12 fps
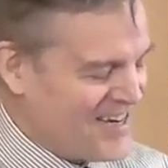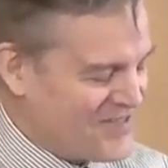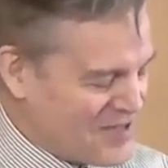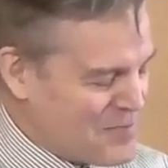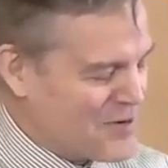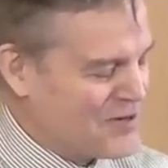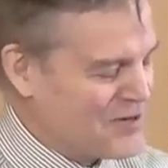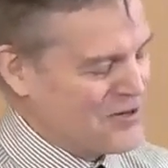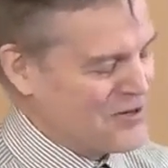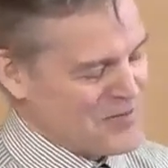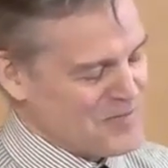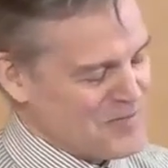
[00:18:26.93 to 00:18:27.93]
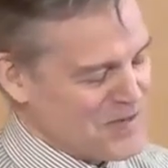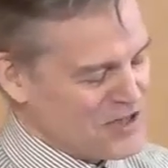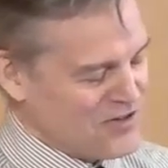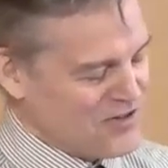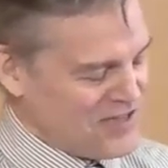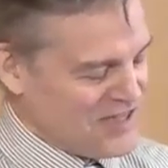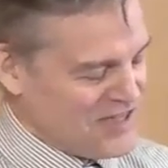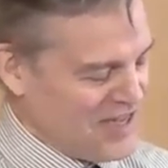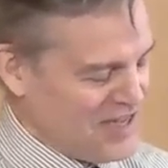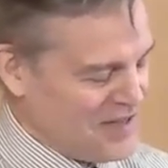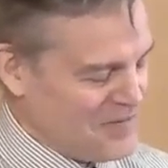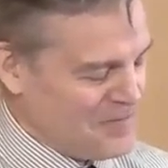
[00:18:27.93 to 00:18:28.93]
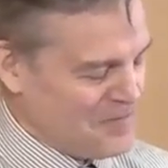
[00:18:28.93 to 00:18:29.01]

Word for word: of spiritual maturity.